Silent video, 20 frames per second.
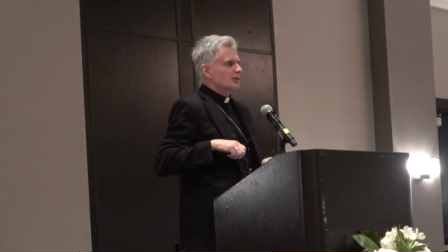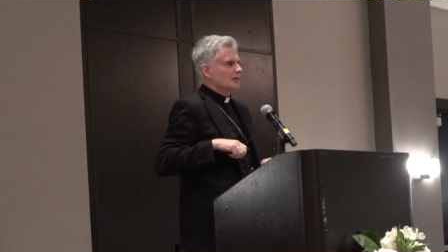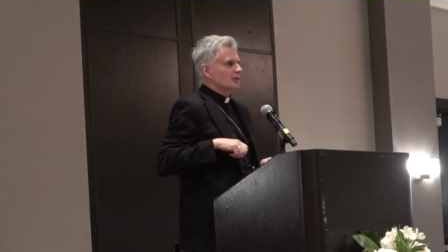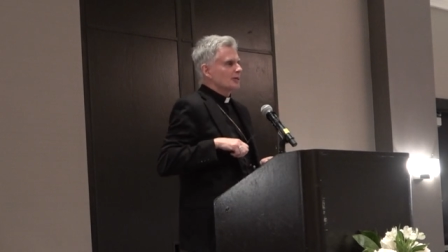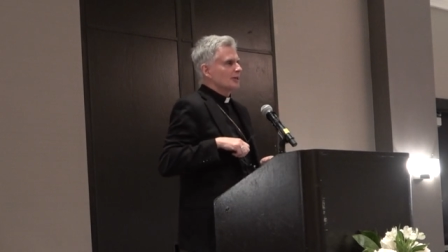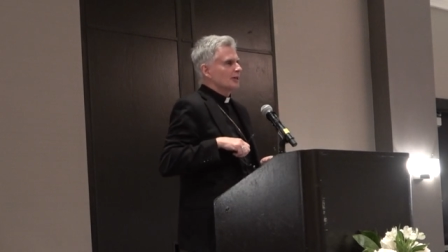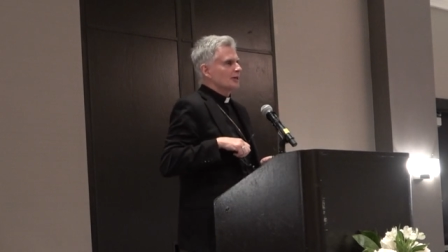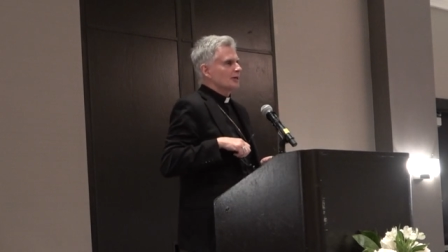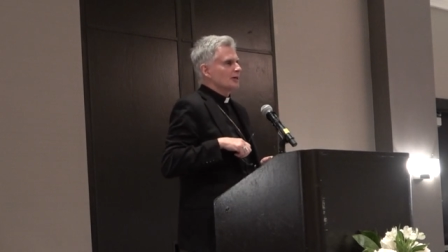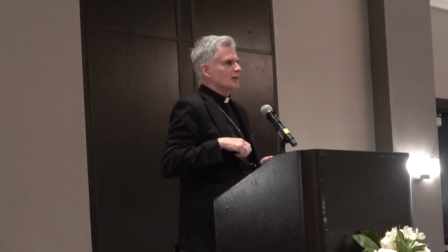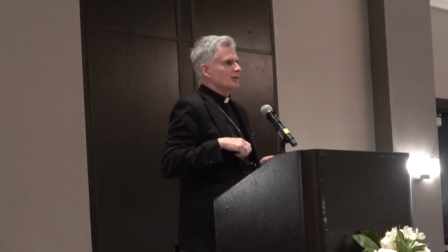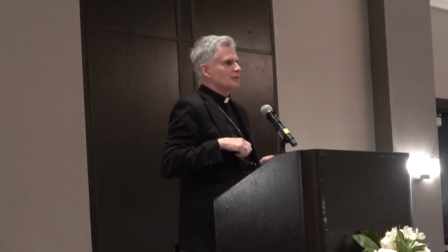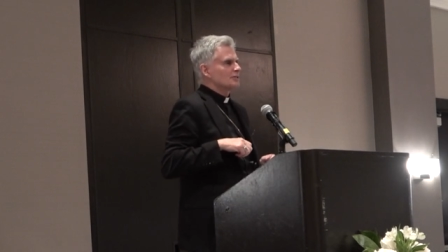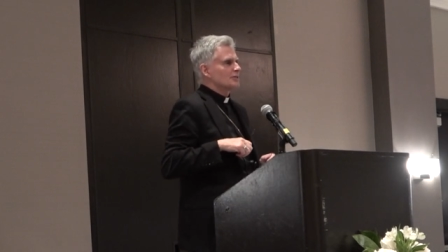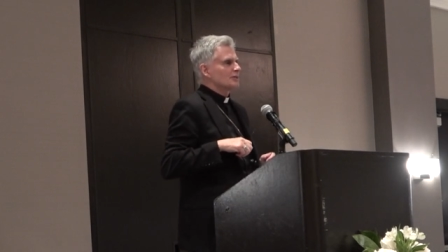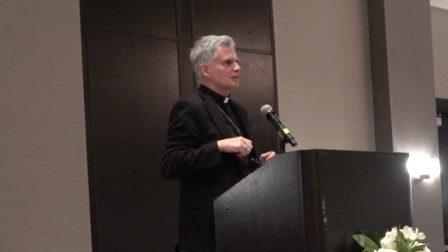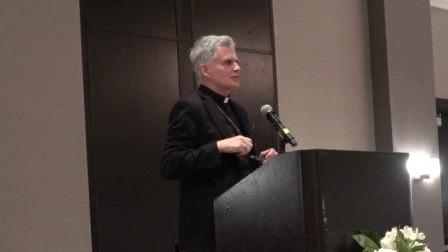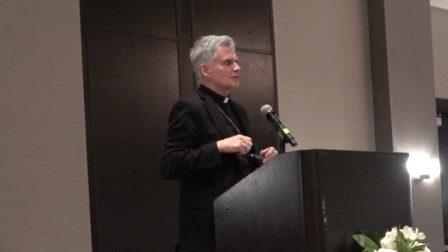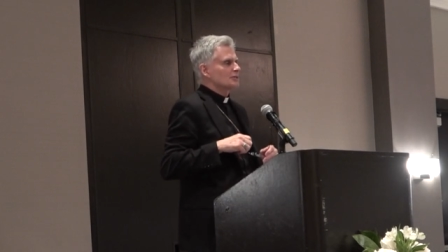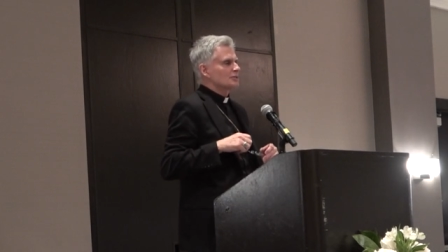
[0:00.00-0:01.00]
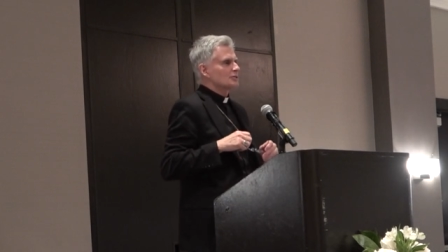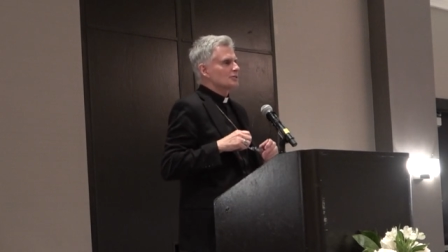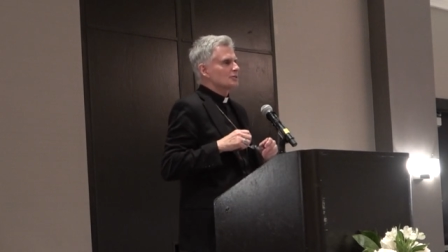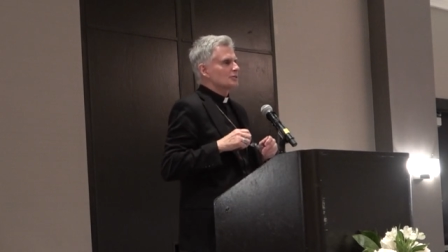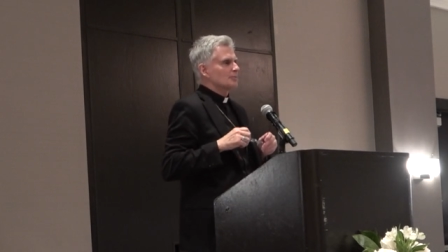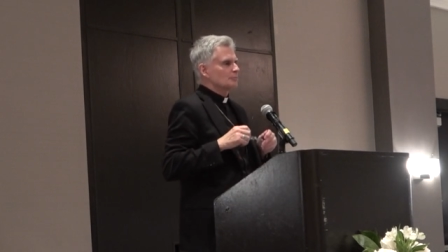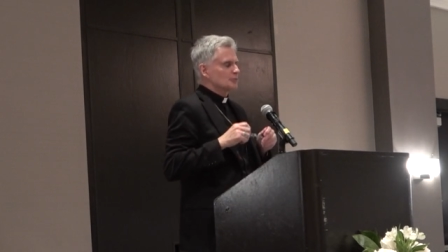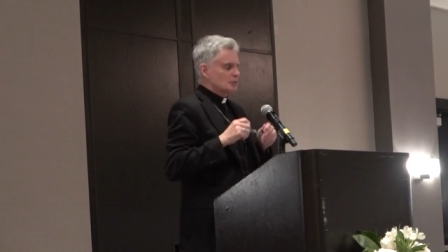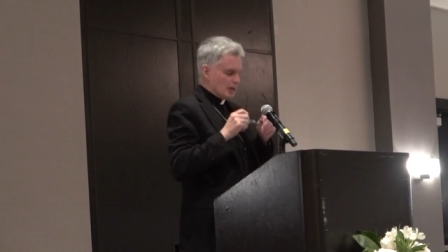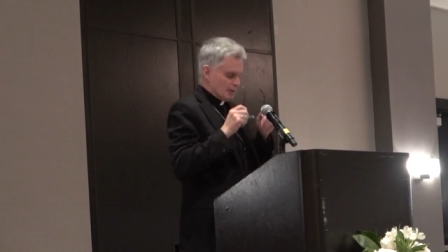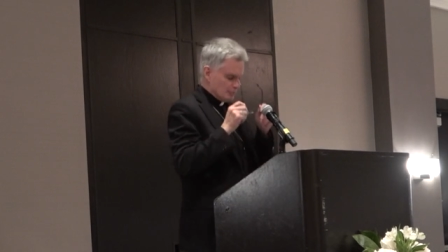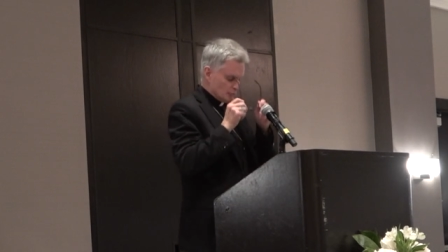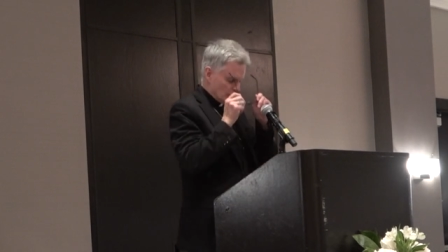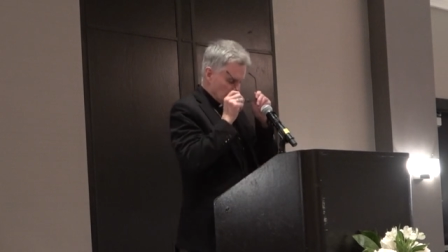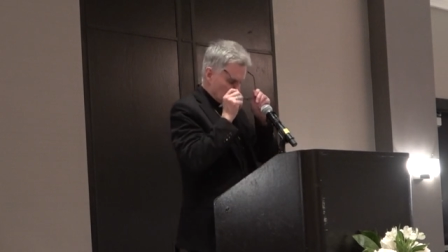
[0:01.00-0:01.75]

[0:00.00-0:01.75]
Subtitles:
that into the context. Sometimes